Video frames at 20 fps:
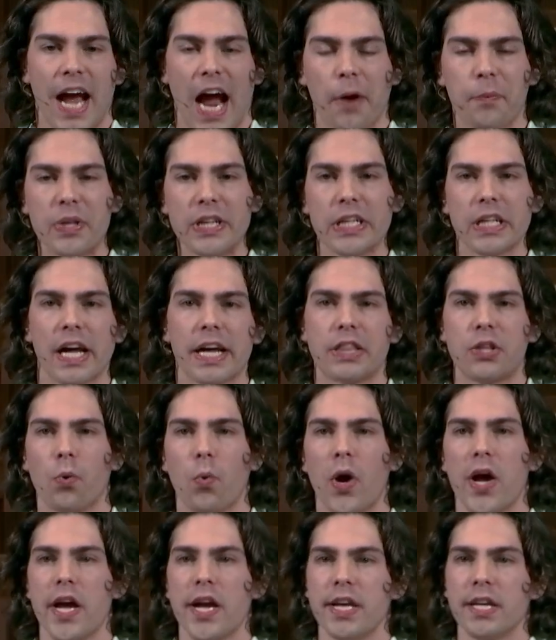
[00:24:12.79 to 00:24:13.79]
I really like the
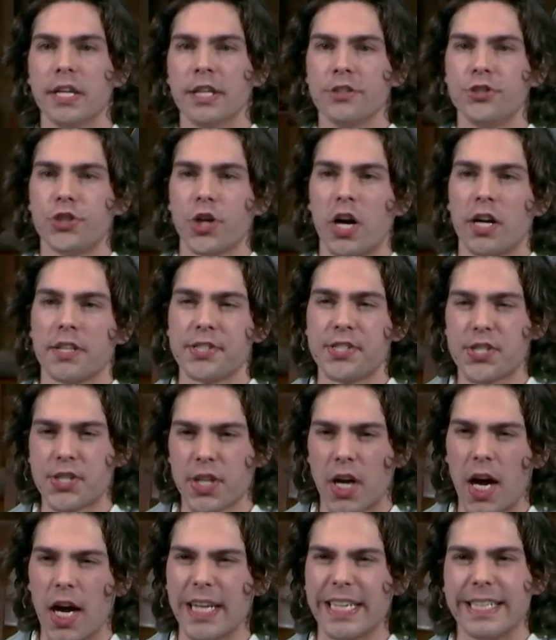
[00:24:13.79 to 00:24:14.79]
way John
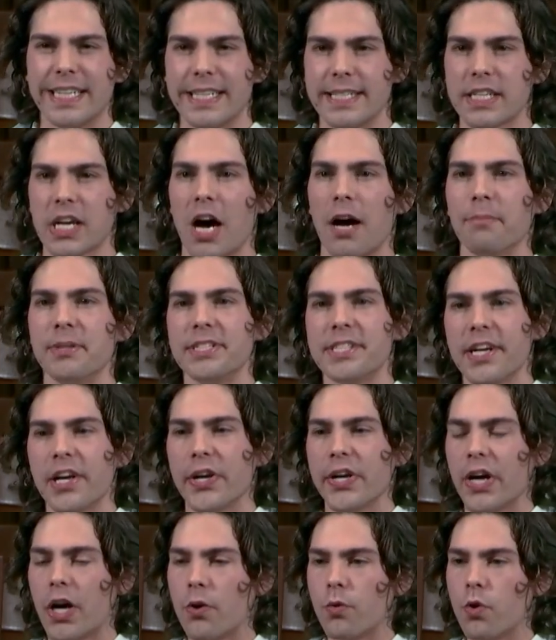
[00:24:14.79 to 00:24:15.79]
Stott in his
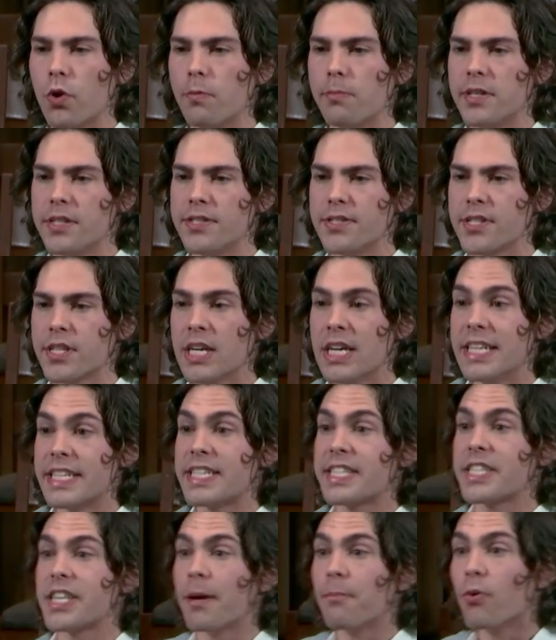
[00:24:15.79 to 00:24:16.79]
commentary on Romans
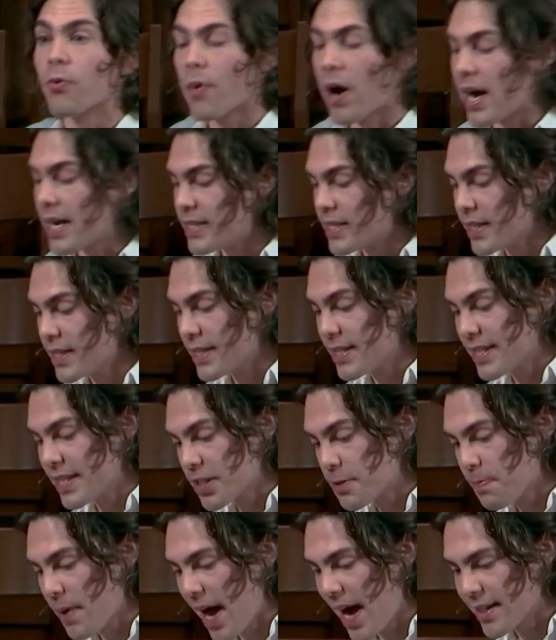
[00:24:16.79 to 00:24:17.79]
summarizes
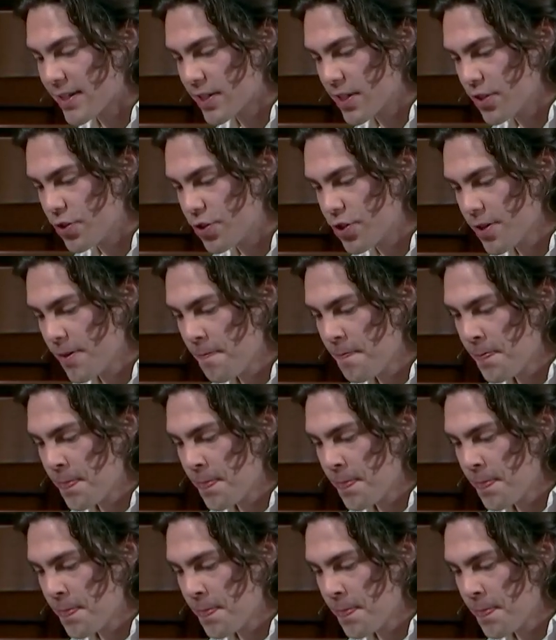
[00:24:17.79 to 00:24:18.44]
this passage.